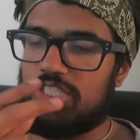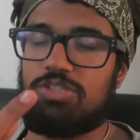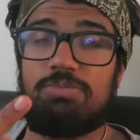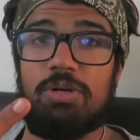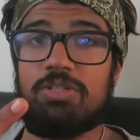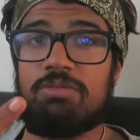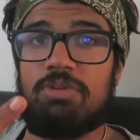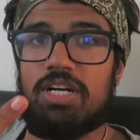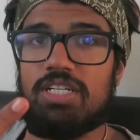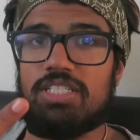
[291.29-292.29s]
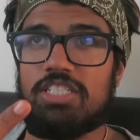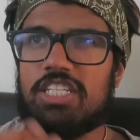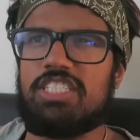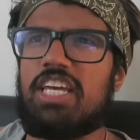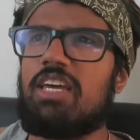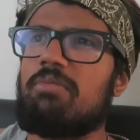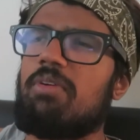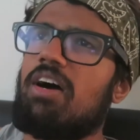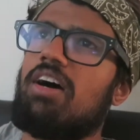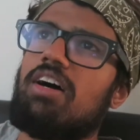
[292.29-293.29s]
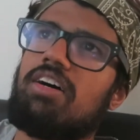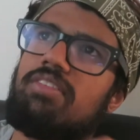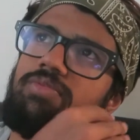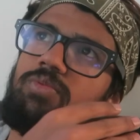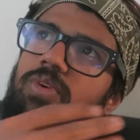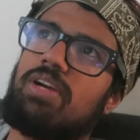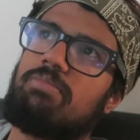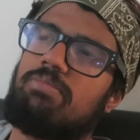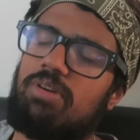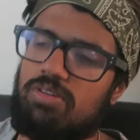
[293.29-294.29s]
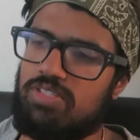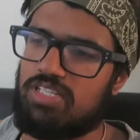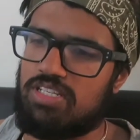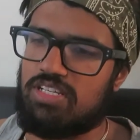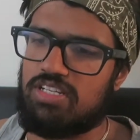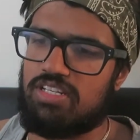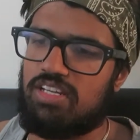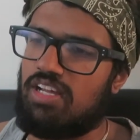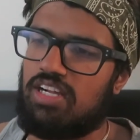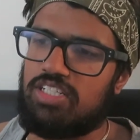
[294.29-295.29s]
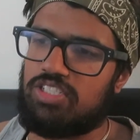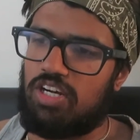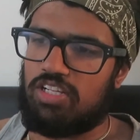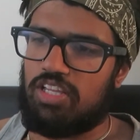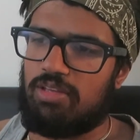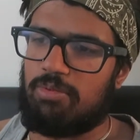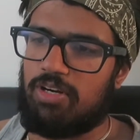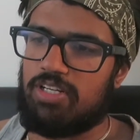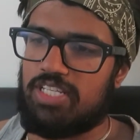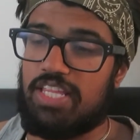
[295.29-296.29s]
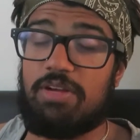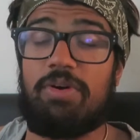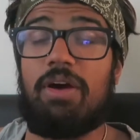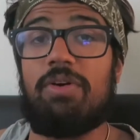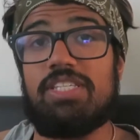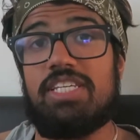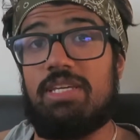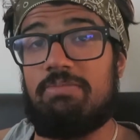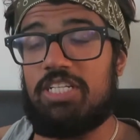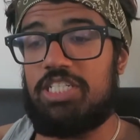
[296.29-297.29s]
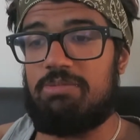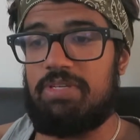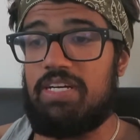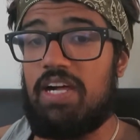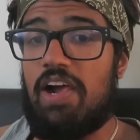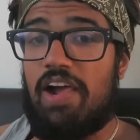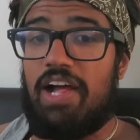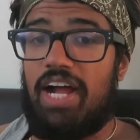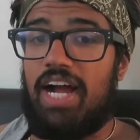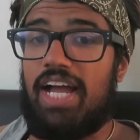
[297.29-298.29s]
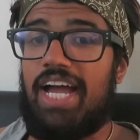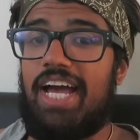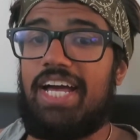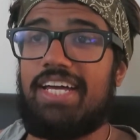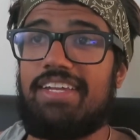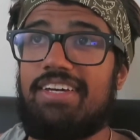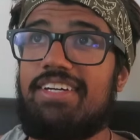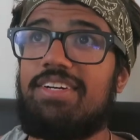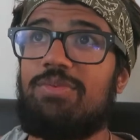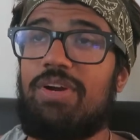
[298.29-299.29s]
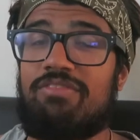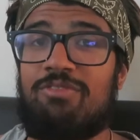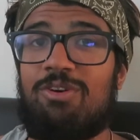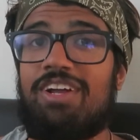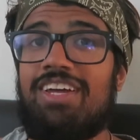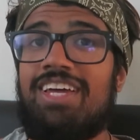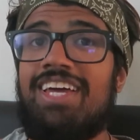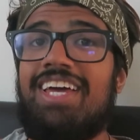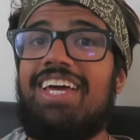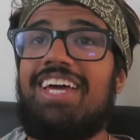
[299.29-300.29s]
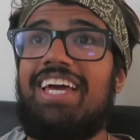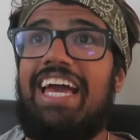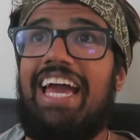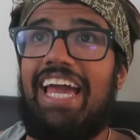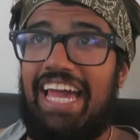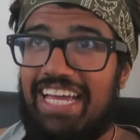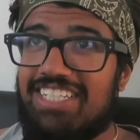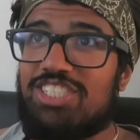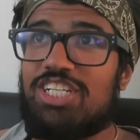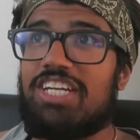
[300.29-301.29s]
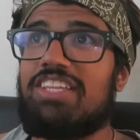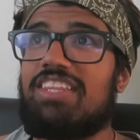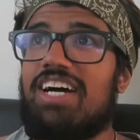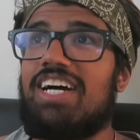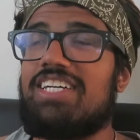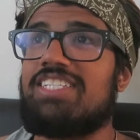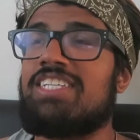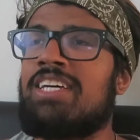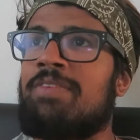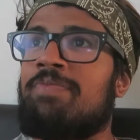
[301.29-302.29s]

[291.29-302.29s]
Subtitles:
2 protein bars, the same white protein chocolate bars. And then when I went to eat my cheat meal, I had, wait for it, 8 chicken thighs,